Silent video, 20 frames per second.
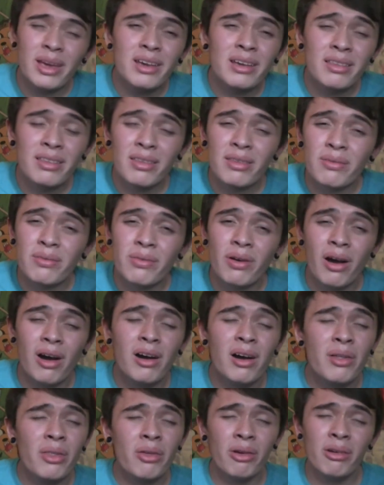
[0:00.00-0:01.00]
His
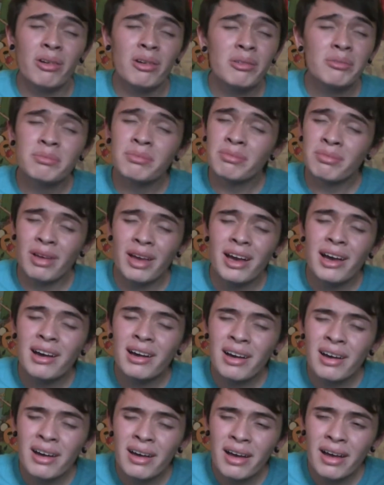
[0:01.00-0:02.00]
father
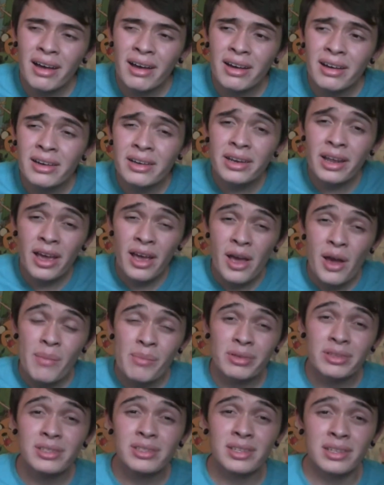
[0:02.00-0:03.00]
mad,
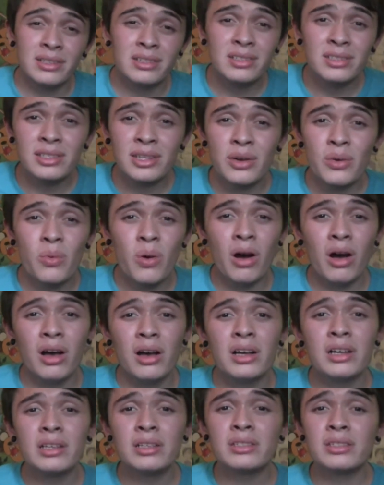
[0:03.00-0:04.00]
but since he
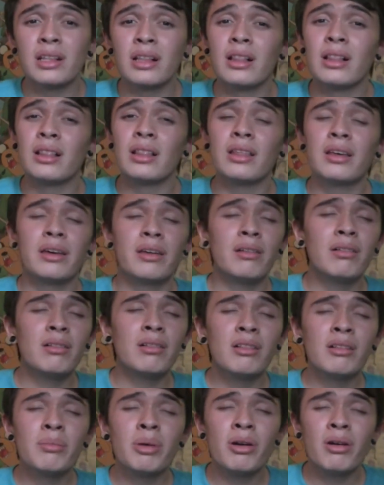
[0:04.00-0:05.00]
was a
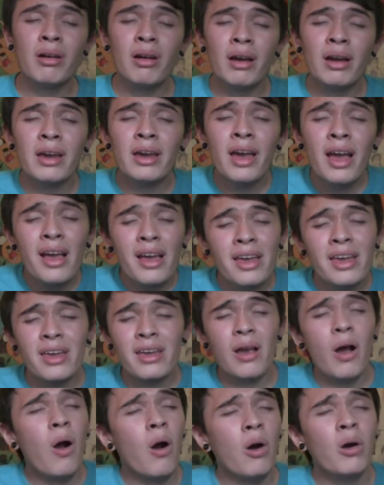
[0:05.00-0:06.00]
little boy,
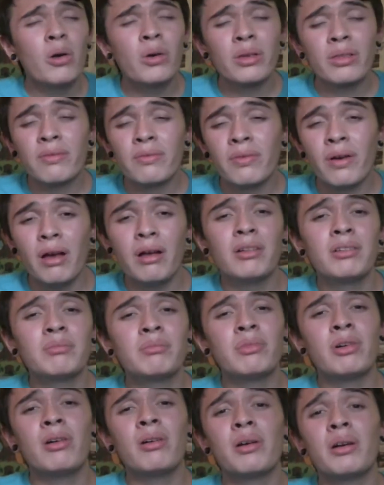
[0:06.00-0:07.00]
he always felt
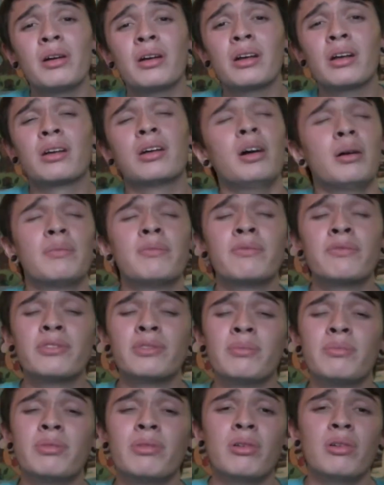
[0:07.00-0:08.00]
more
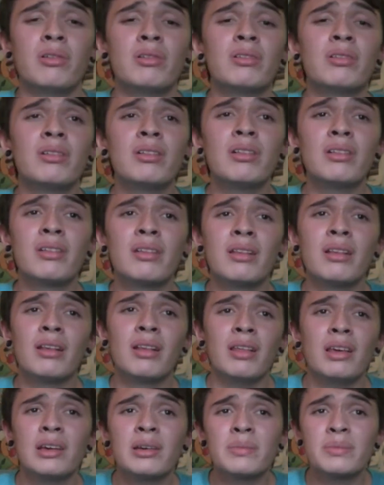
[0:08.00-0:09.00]
comfortable in
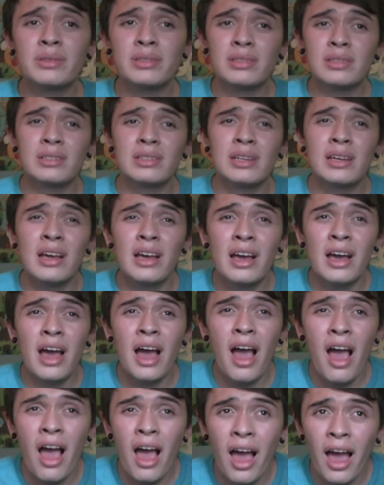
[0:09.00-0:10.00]

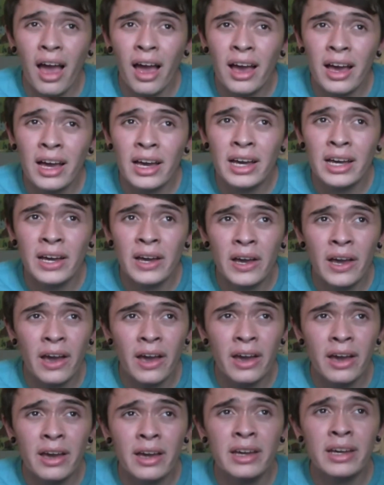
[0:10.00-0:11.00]

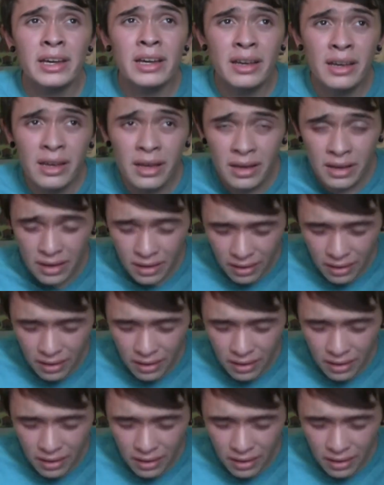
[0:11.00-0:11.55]
lipstick.